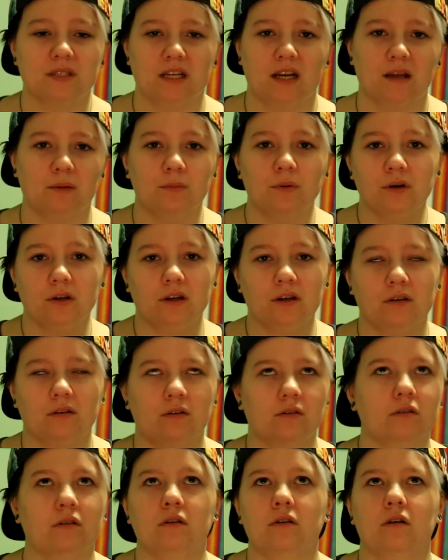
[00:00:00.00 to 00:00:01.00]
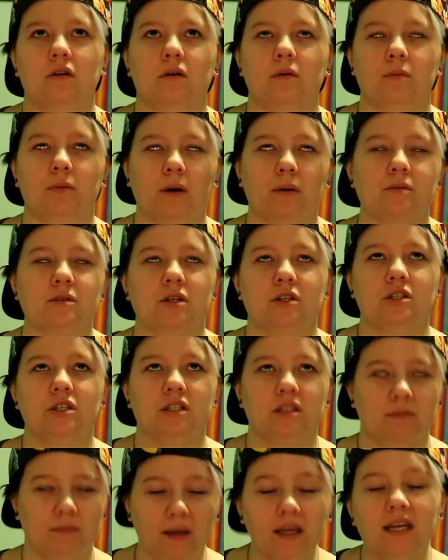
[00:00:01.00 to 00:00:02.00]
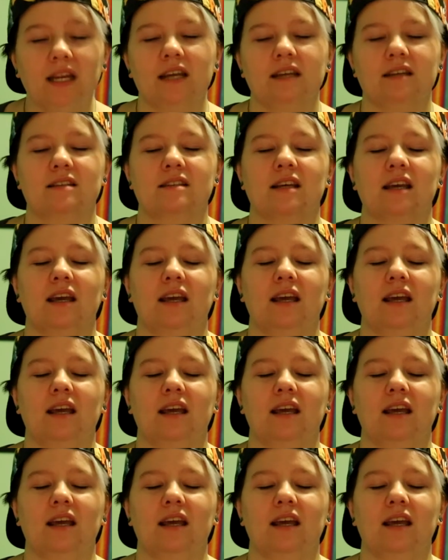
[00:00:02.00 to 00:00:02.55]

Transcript: and I put it, or no, no, no, Parmesan cheese and mayonnaise,